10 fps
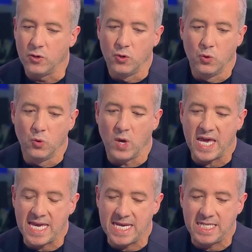who
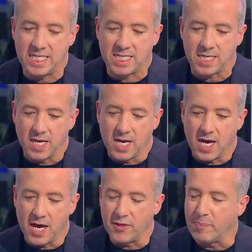is
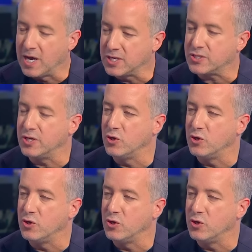the person